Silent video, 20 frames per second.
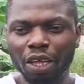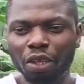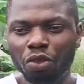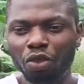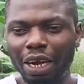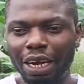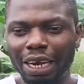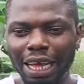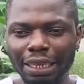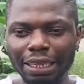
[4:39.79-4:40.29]

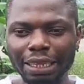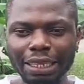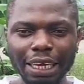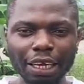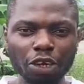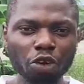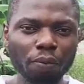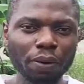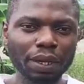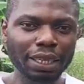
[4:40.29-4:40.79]
so their
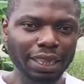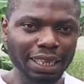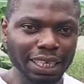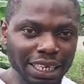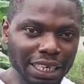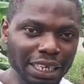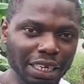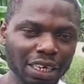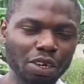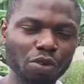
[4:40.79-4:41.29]
skin will be
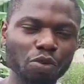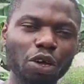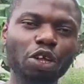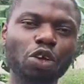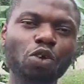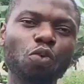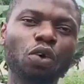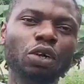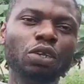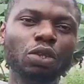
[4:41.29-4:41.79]
thick when
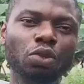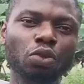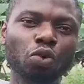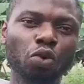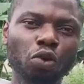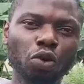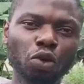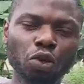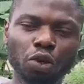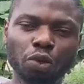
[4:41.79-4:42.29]
you want
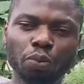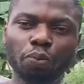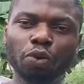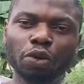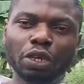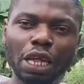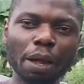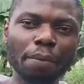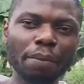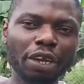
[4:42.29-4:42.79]
to
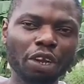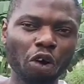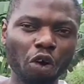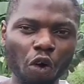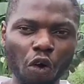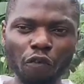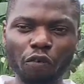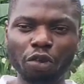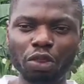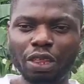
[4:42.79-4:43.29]
put them in the
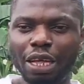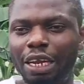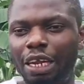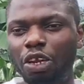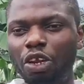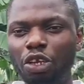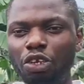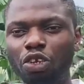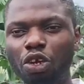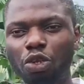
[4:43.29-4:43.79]
oven, so they
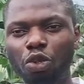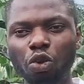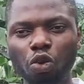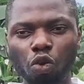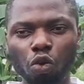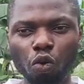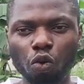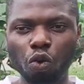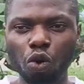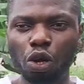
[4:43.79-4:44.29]
don't just
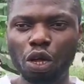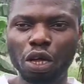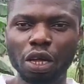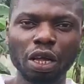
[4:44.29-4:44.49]
look